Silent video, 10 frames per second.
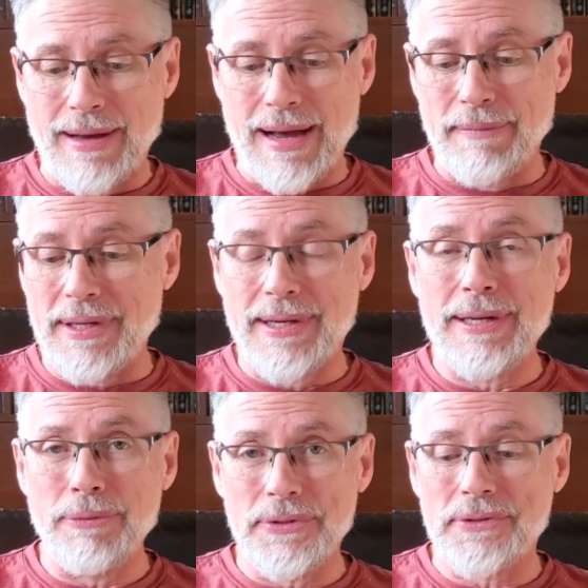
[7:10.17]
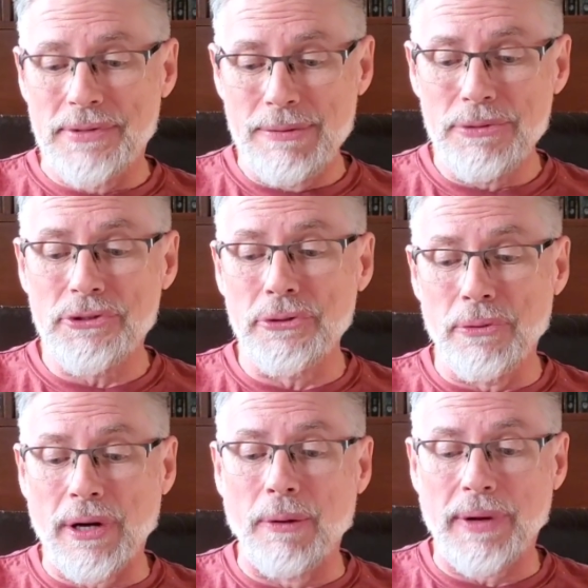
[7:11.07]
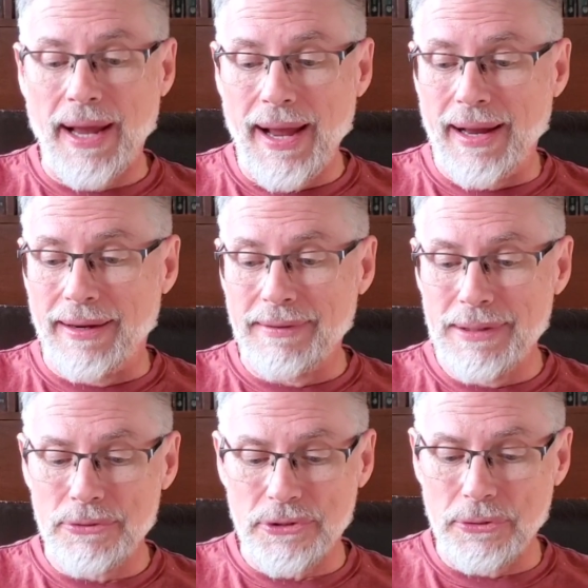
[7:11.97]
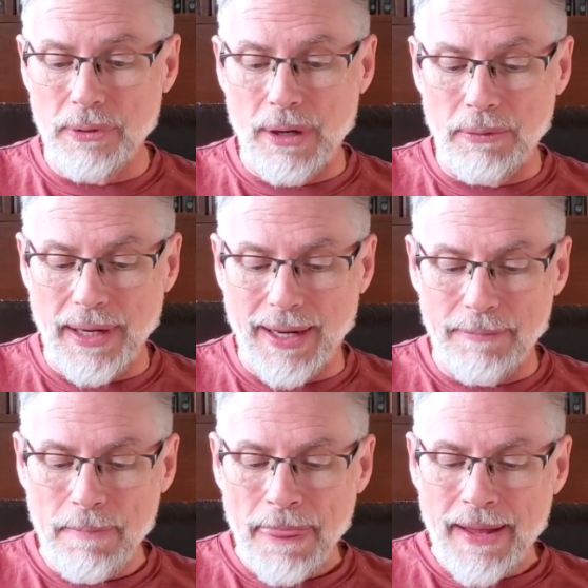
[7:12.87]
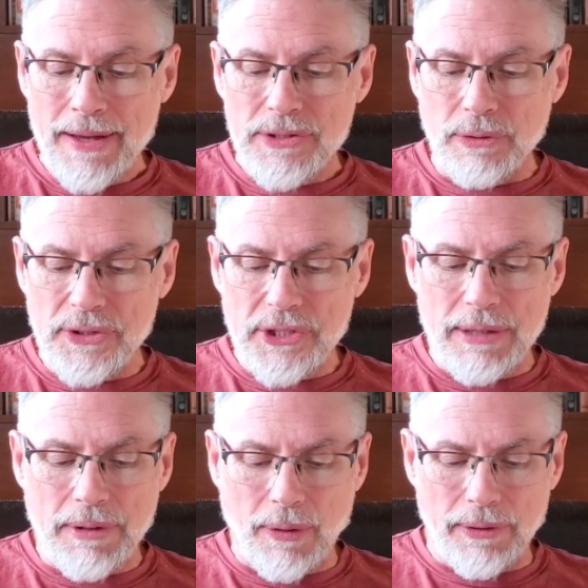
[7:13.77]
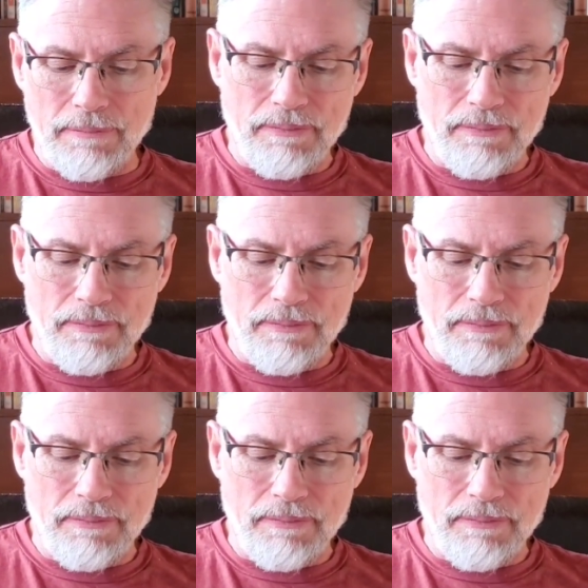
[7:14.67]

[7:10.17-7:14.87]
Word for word: I mean, he was he was doing okay. He was doing okay. So let's keep going.